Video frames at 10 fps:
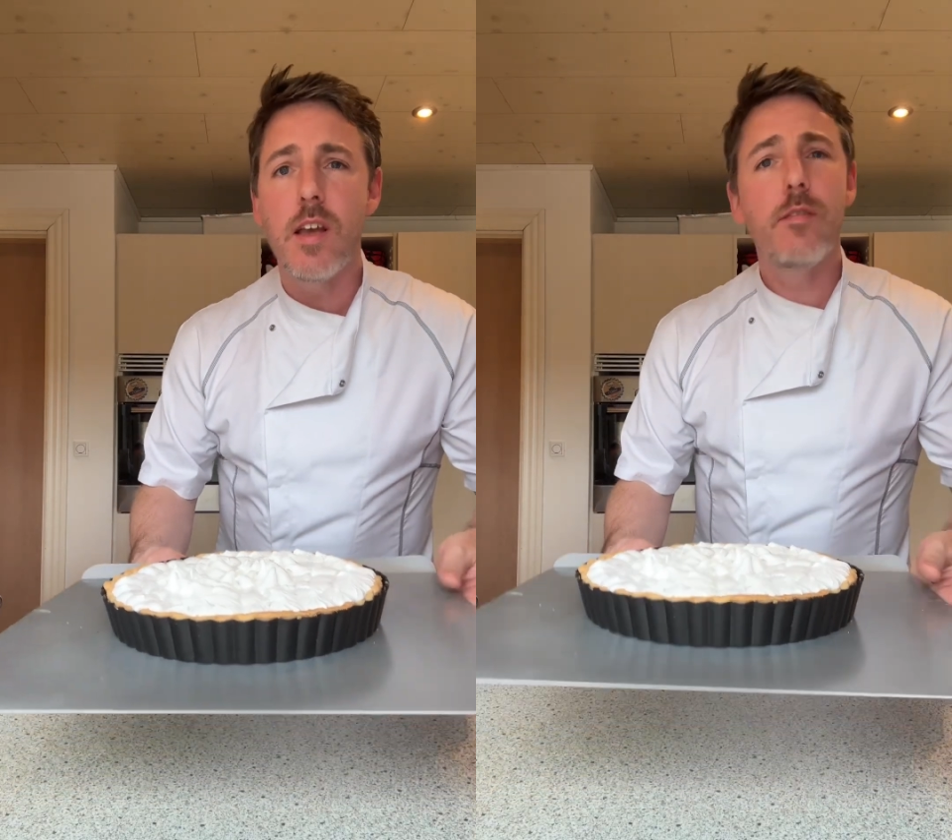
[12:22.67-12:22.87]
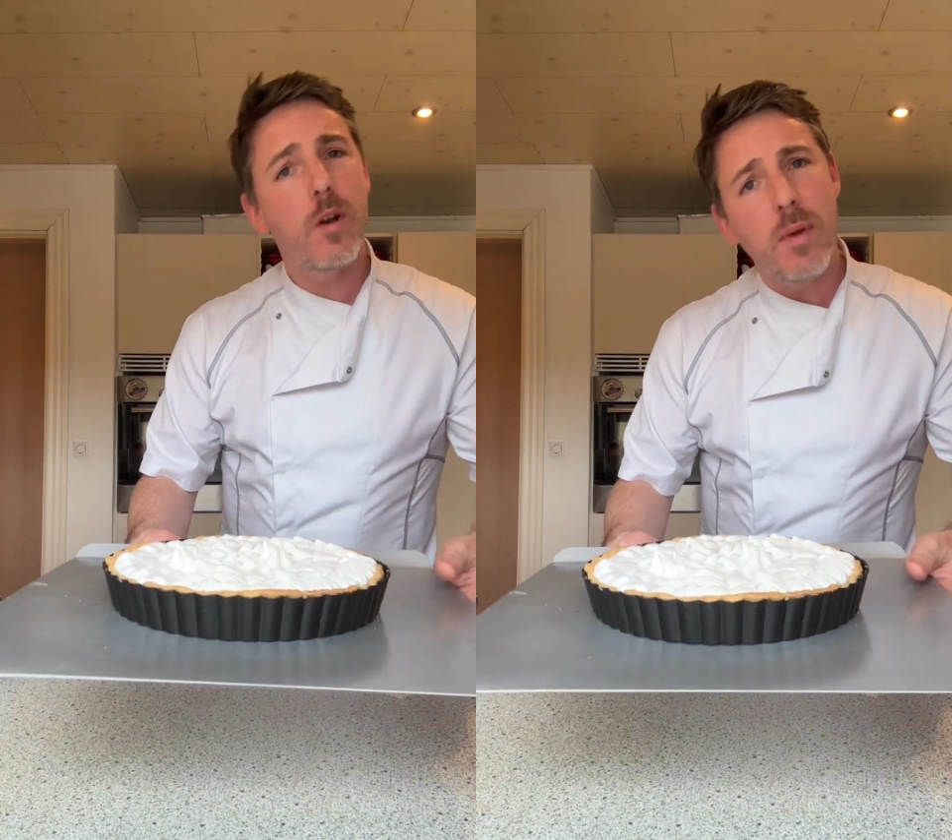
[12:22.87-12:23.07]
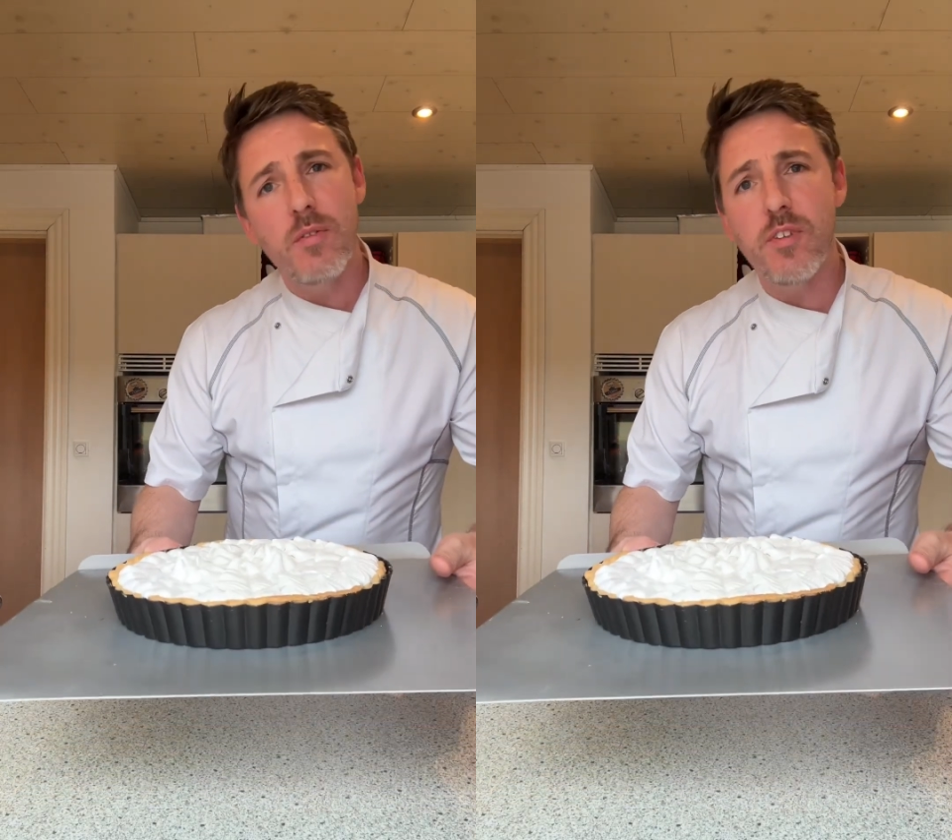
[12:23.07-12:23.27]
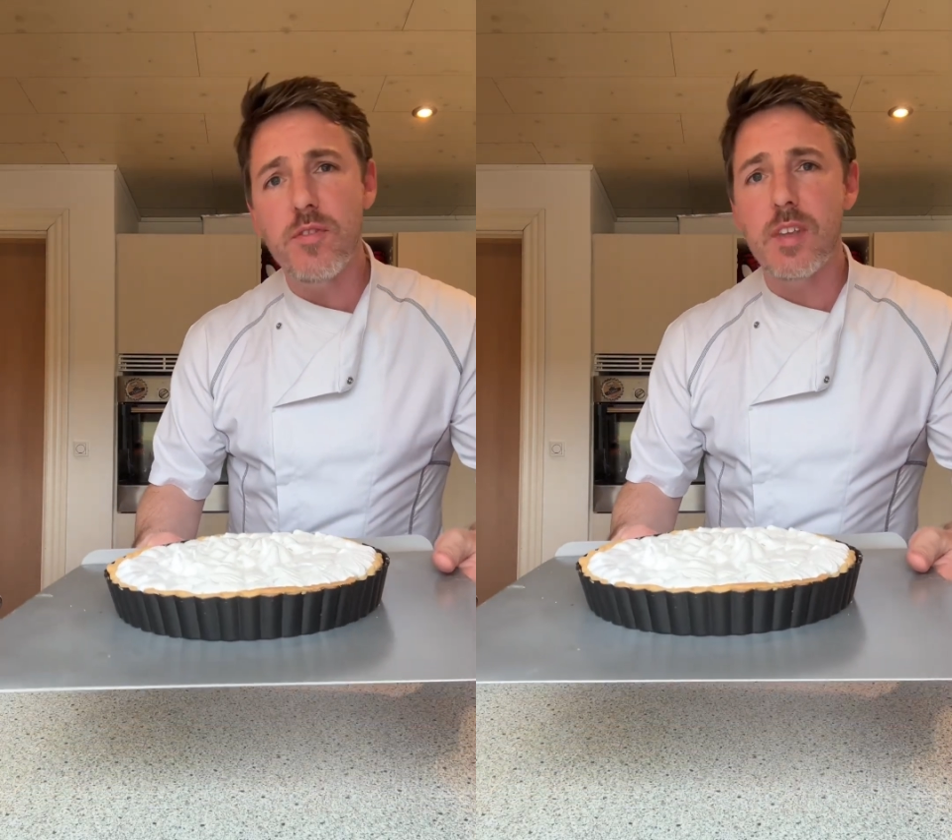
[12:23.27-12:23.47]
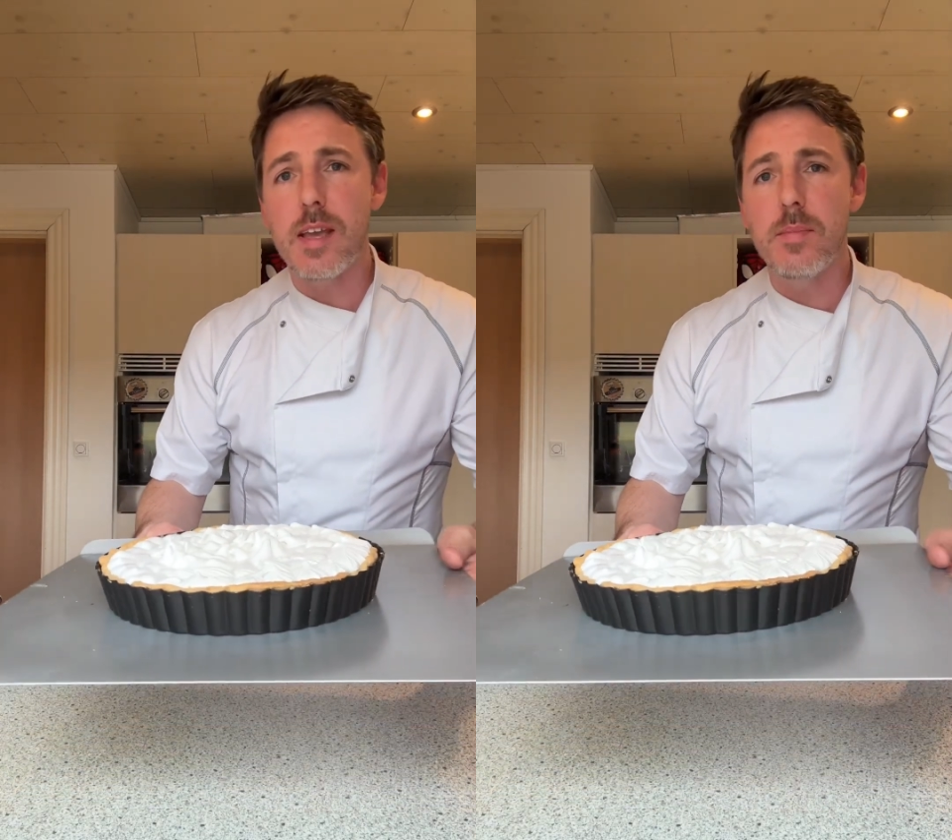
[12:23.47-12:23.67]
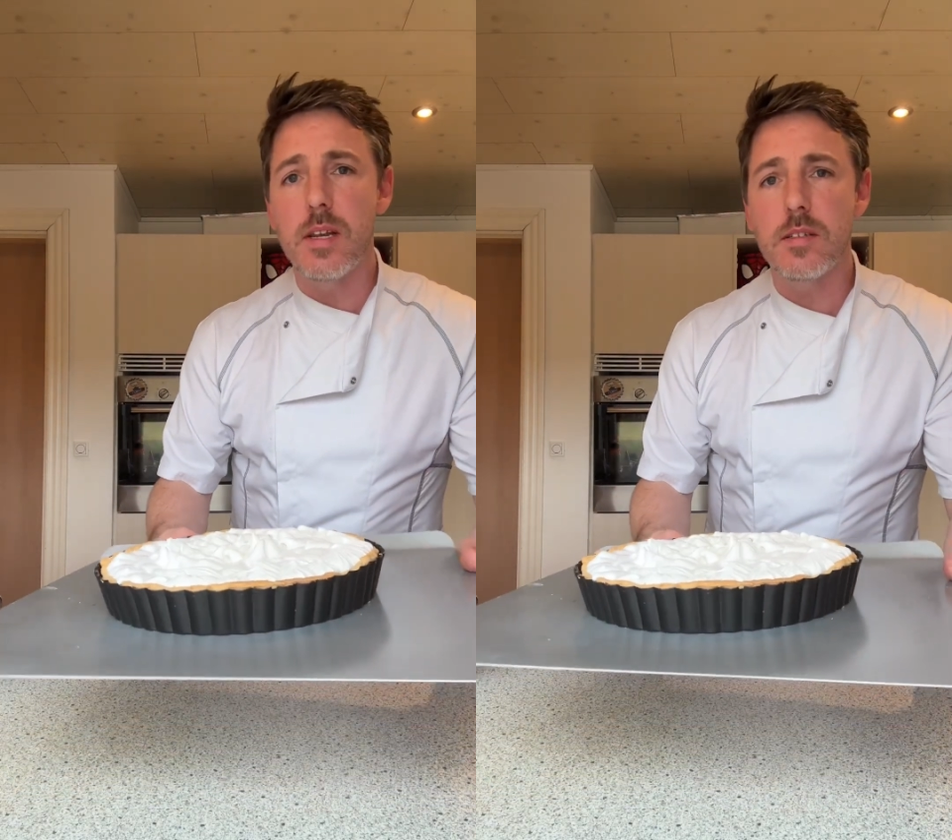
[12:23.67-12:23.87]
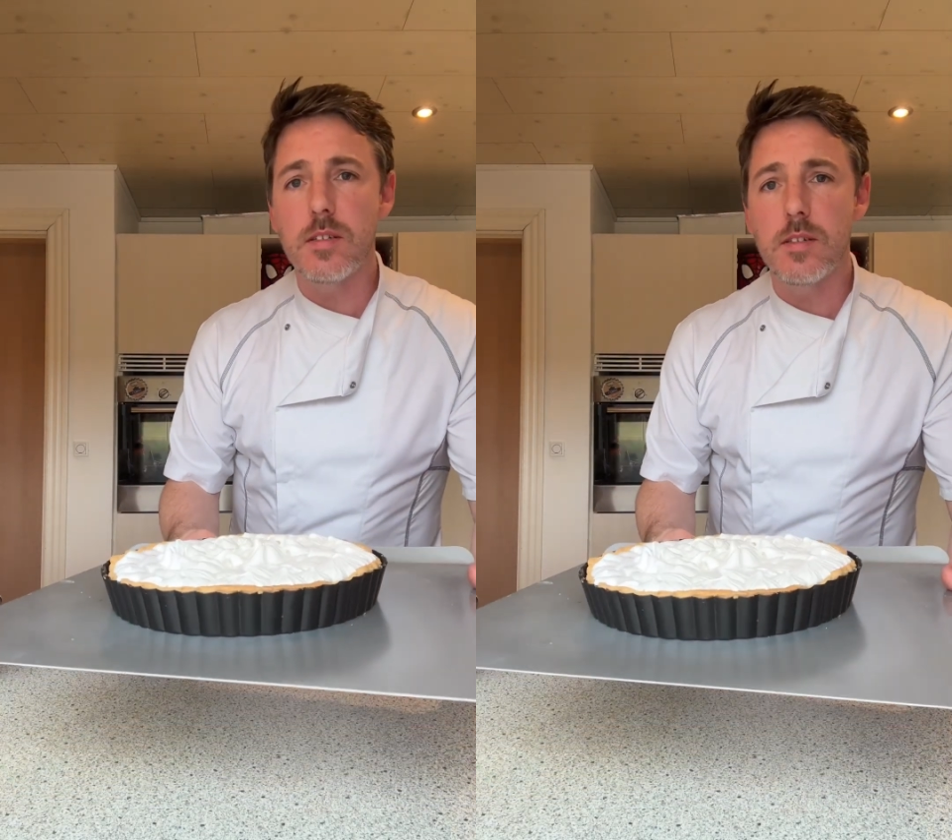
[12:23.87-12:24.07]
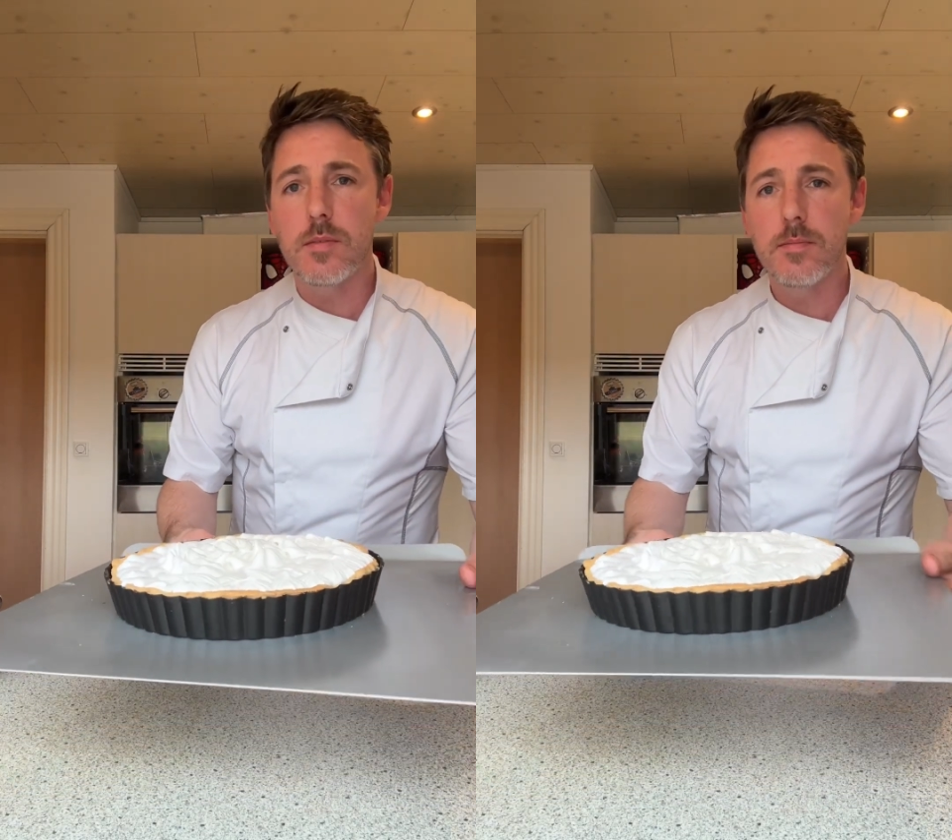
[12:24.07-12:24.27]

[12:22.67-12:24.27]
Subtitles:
for about 15 minutes.